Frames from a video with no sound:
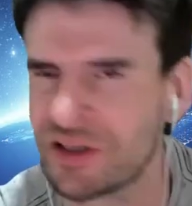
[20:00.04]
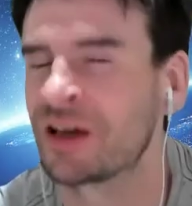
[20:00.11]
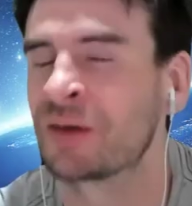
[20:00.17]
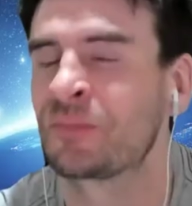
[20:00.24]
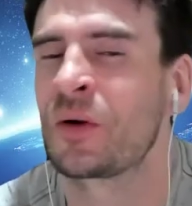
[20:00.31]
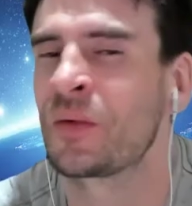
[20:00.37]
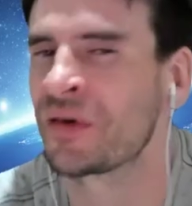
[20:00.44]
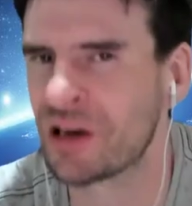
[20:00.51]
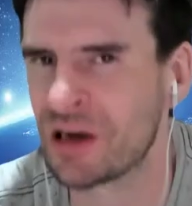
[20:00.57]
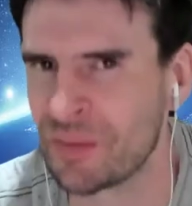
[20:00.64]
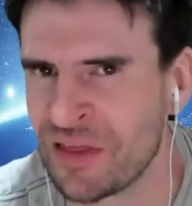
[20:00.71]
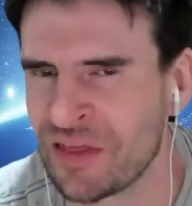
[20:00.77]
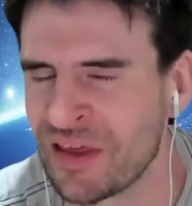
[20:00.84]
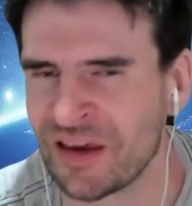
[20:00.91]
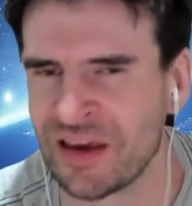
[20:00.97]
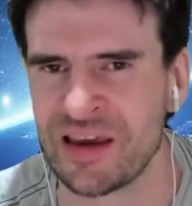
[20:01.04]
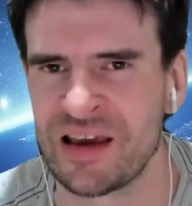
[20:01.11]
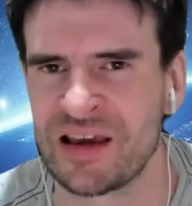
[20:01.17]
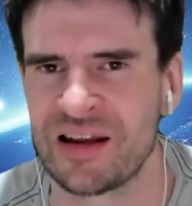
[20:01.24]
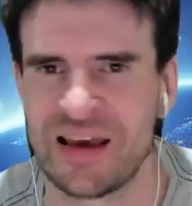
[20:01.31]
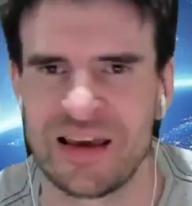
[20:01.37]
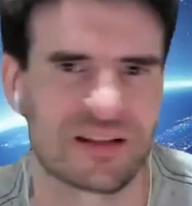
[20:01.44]
you're probably going to be thinking
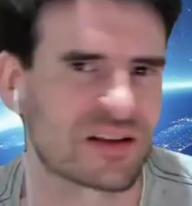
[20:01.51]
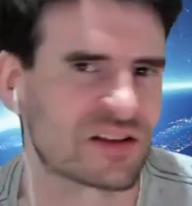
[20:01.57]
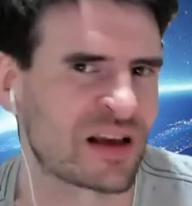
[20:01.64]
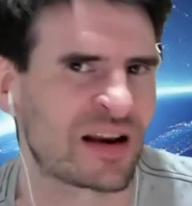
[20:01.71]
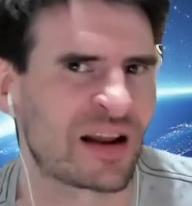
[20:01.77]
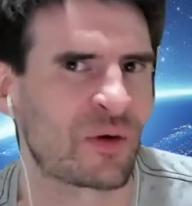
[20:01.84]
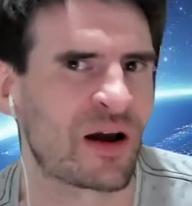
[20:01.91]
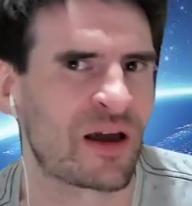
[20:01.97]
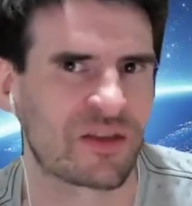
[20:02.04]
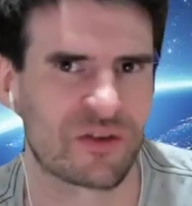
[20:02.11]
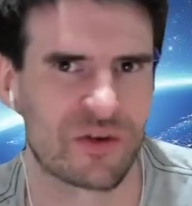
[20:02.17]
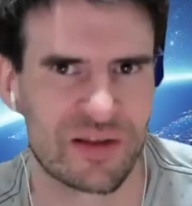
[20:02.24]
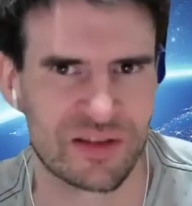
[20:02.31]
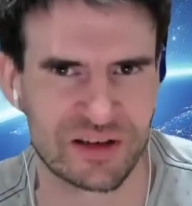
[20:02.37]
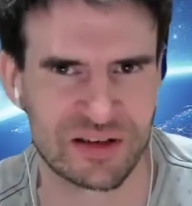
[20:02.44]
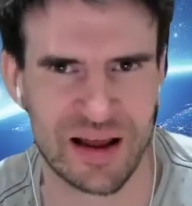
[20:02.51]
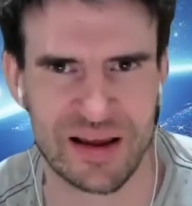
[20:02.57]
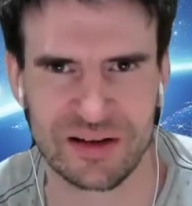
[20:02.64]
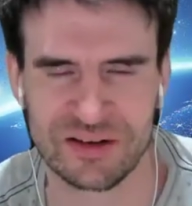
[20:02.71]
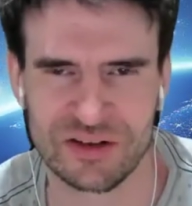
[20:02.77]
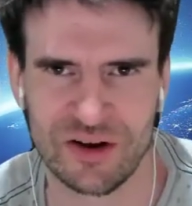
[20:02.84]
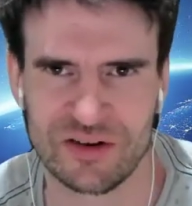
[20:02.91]
in English anyway throughout the
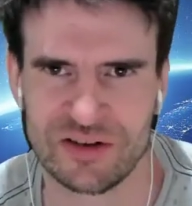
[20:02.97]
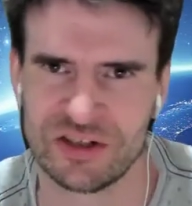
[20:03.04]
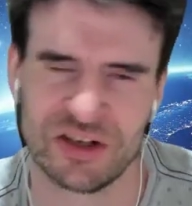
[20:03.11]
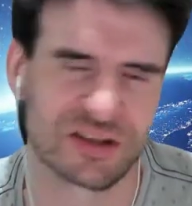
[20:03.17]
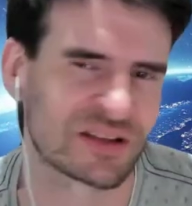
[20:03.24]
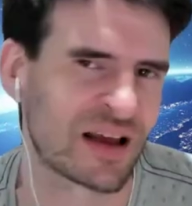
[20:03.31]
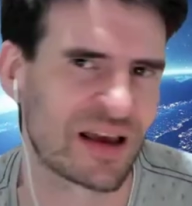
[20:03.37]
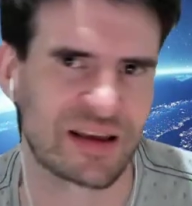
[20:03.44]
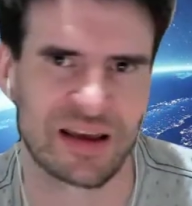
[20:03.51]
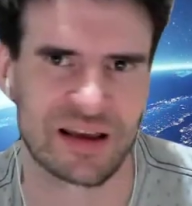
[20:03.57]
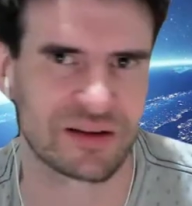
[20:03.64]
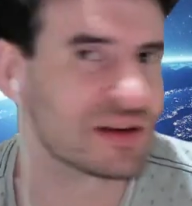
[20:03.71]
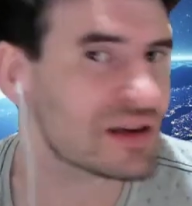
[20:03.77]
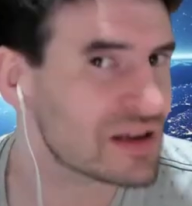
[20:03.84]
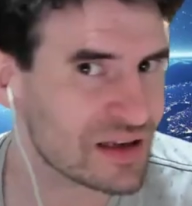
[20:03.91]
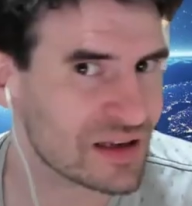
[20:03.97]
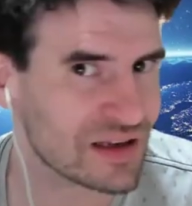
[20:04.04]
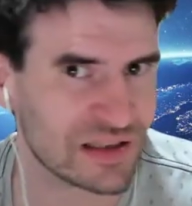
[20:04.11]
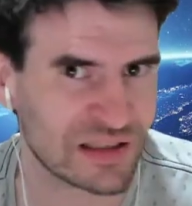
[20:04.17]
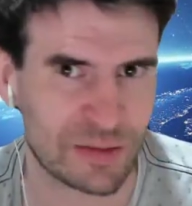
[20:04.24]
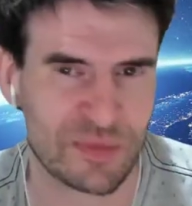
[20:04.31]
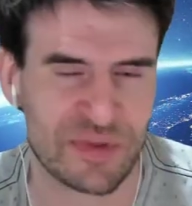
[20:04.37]
day. So it's just taking
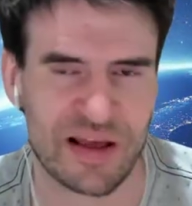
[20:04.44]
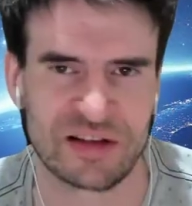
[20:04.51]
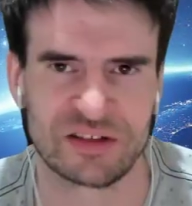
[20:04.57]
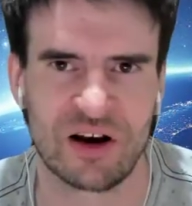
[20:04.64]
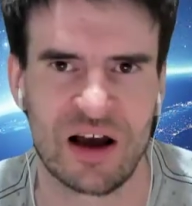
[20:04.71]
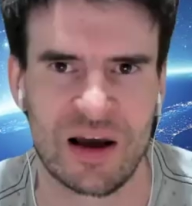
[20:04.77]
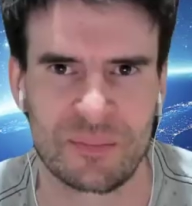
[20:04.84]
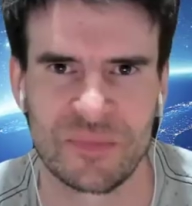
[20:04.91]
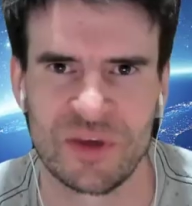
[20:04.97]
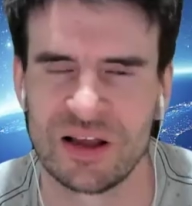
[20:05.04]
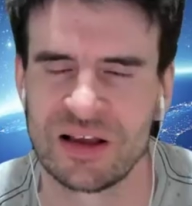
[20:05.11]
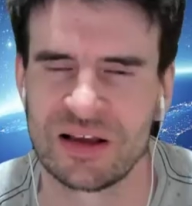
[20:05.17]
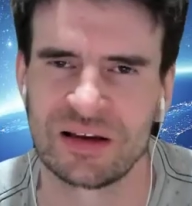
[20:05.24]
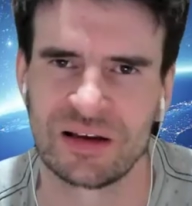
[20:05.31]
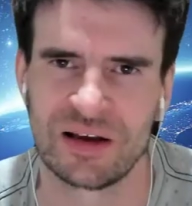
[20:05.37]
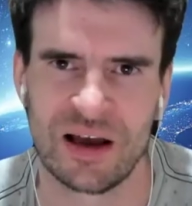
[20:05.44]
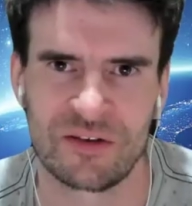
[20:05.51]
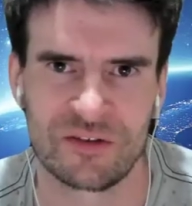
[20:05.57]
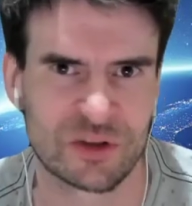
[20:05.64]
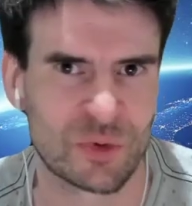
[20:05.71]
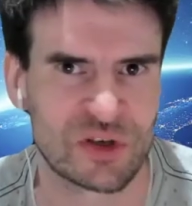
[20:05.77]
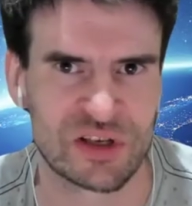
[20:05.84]
some of that time
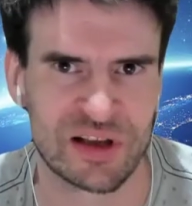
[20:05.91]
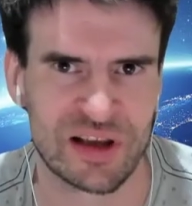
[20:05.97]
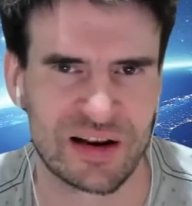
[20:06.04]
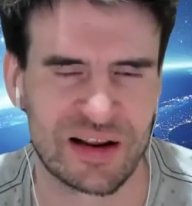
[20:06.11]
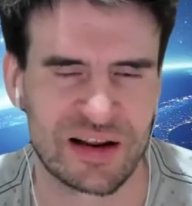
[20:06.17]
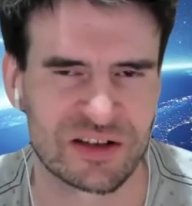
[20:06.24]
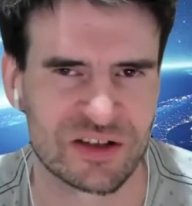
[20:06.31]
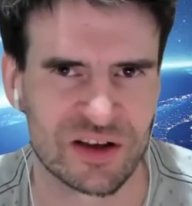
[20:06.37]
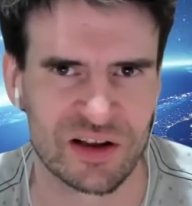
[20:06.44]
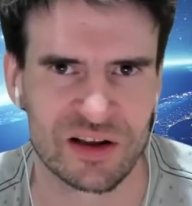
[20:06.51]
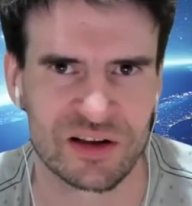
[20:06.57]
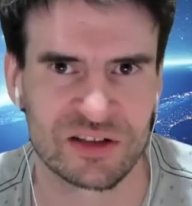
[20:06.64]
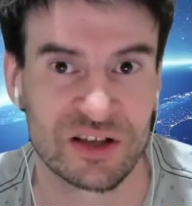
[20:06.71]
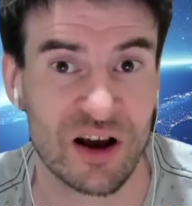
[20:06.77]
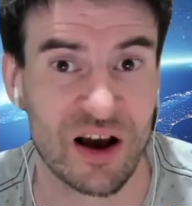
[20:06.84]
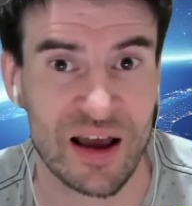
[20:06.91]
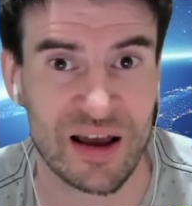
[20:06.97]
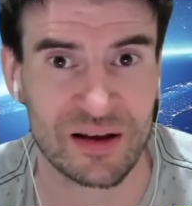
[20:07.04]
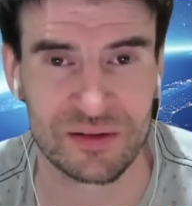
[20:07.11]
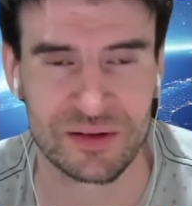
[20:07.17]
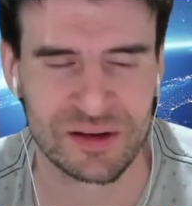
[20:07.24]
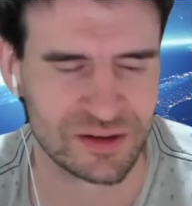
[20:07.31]
and switching it into
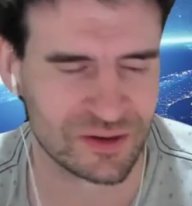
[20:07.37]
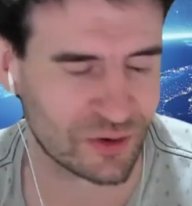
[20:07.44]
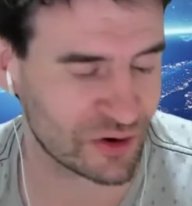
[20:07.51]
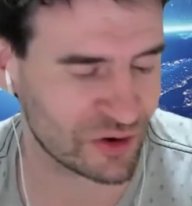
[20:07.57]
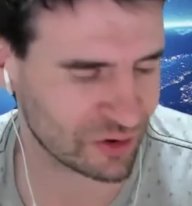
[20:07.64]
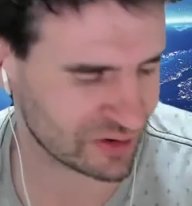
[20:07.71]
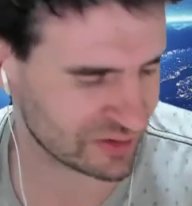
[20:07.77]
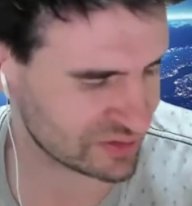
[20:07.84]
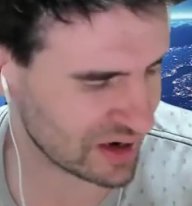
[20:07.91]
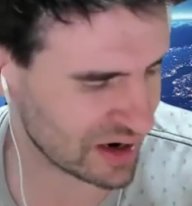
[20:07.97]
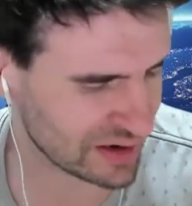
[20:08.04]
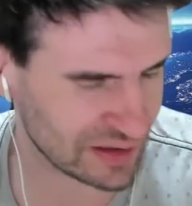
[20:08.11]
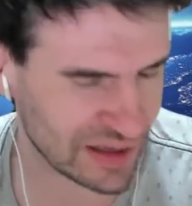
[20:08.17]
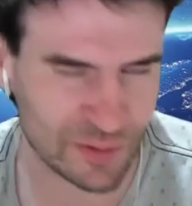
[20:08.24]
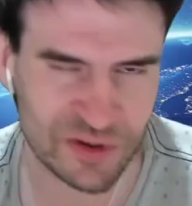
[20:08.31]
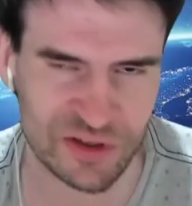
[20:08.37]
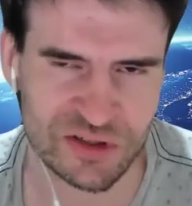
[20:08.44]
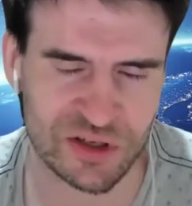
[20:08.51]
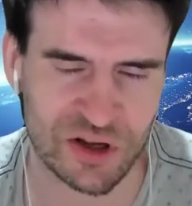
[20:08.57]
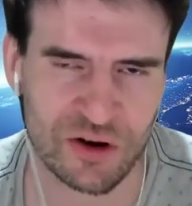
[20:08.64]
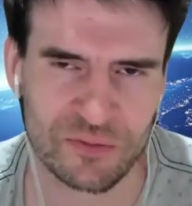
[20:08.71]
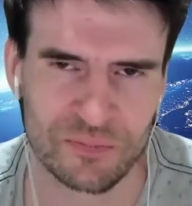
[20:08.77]
Thai or your target language.
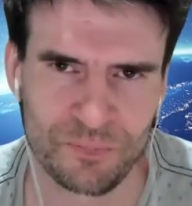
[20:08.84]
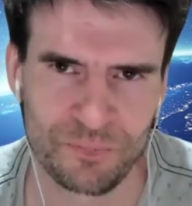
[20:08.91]
So